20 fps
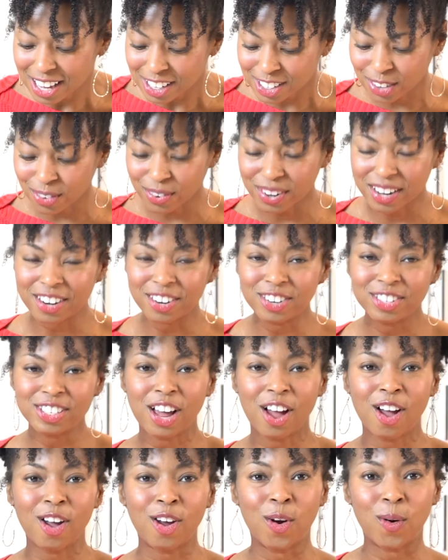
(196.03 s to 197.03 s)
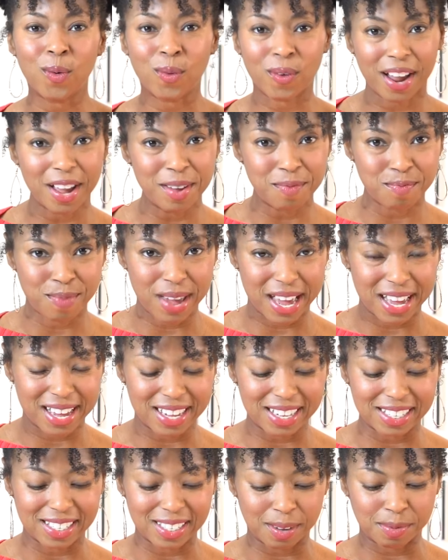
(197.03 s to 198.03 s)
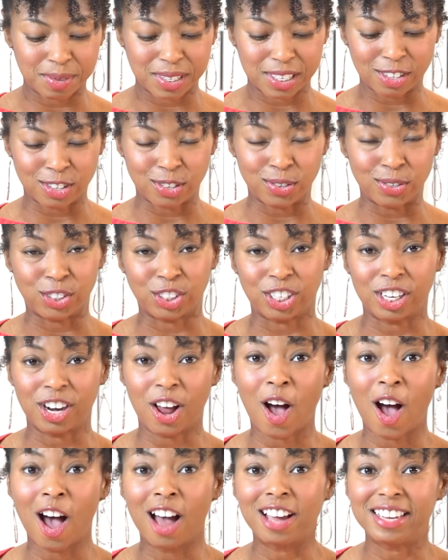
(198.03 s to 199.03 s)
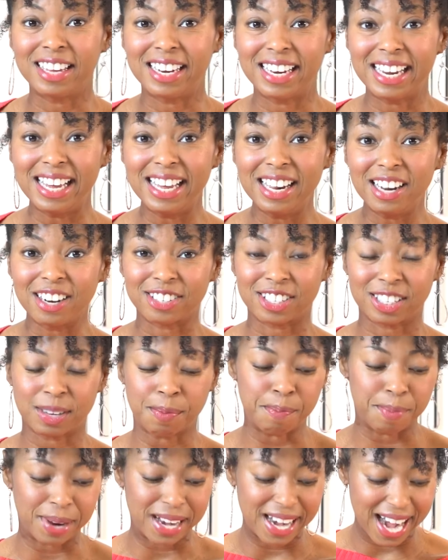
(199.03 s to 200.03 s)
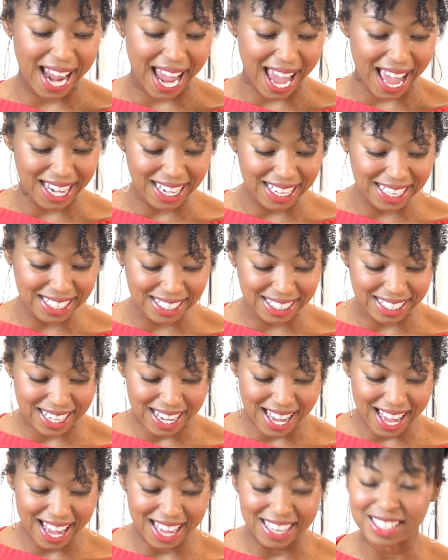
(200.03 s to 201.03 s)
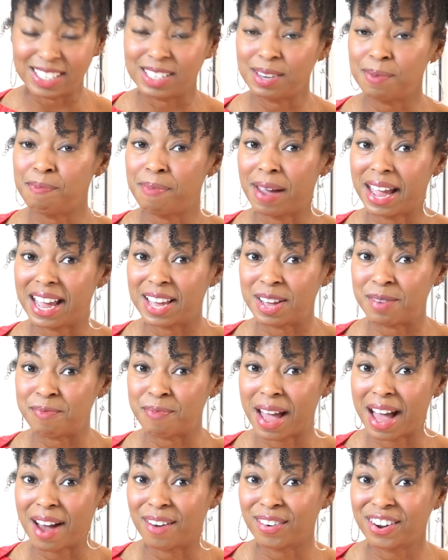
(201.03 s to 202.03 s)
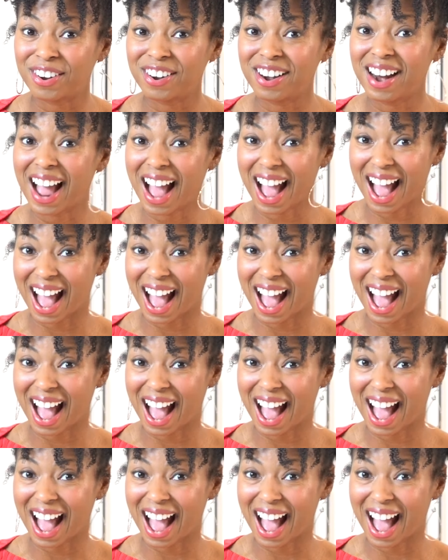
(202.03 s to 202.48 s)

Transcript: So here's a great baking substitution. All you need are some bananas and some baking powder.